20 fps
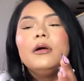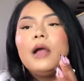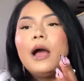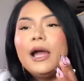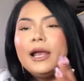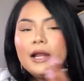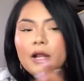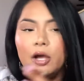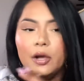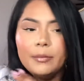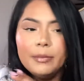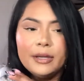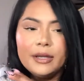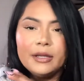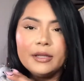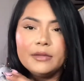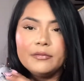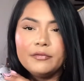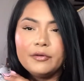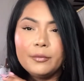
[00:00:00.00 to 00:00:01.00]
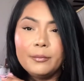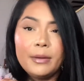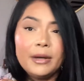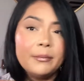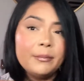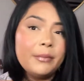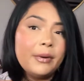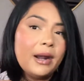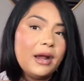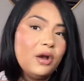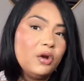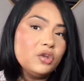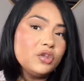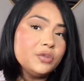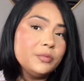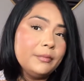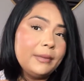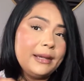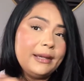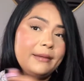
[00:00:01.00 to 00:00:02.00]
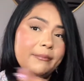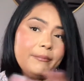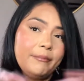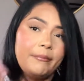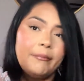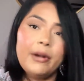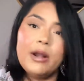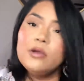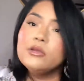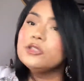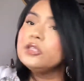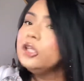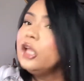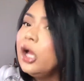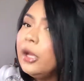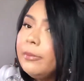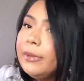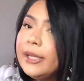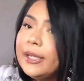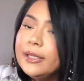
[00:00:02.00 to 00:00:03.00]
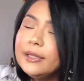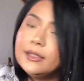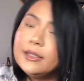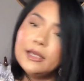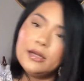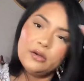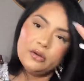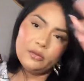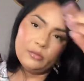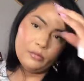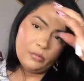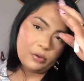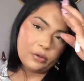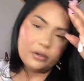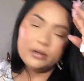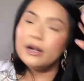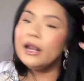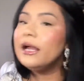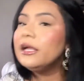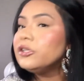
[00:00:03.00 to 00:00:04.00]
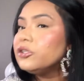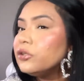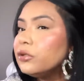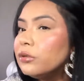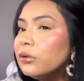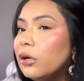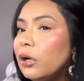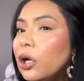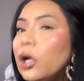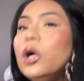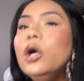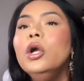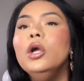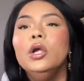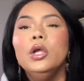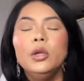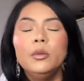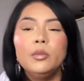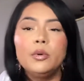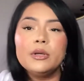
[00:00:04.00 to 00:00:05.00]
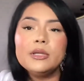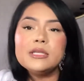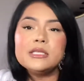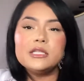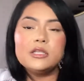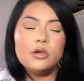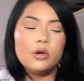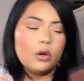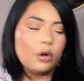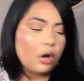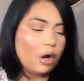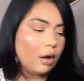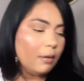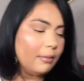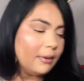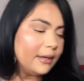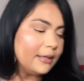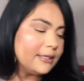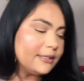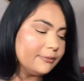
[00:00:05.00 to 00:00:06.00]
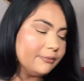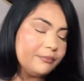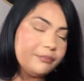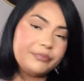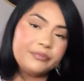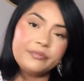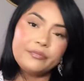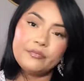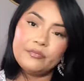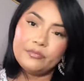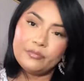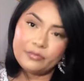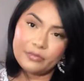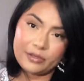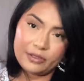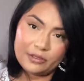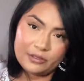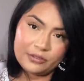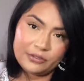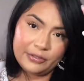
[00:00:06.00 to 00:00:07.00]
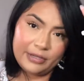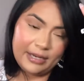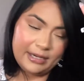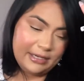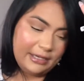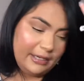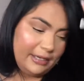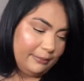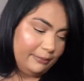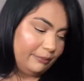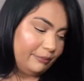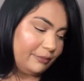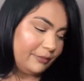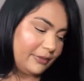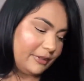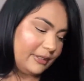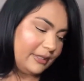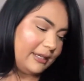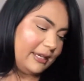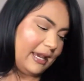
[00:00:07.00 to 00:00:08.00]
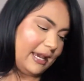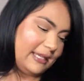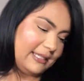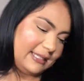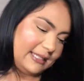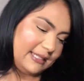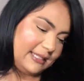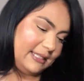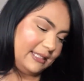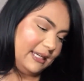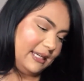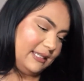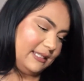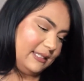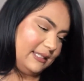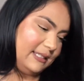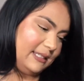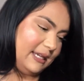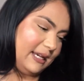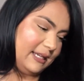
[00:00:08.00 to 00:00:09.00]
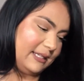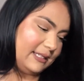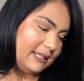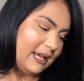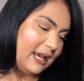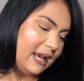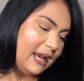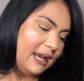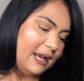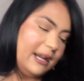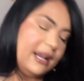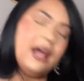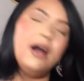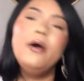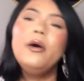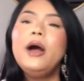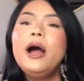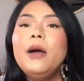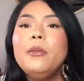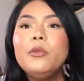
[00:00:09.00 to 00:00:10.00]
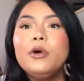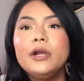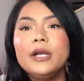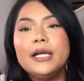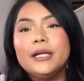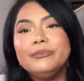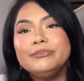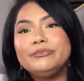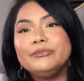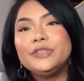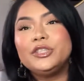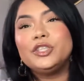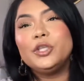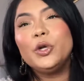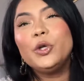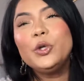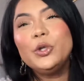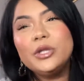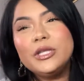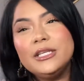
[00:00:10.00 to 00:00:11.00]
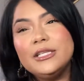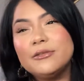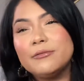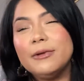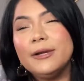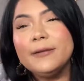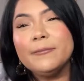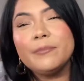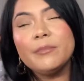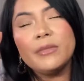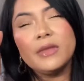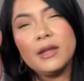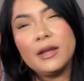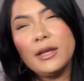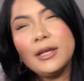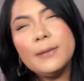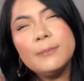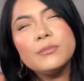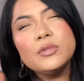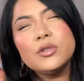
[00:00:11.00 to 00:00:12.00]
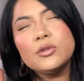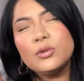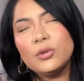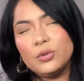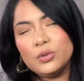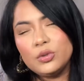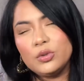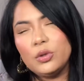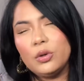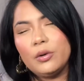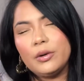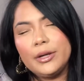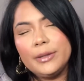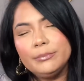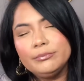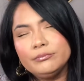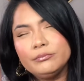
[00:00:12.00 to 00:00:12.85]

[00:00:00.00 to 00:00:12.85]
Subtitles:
I love it. For my brows love it. They look more natural, but it's still coverage. So you need it? Yes, yes, yes. Now I'm gonna show you this one. I am so sorry.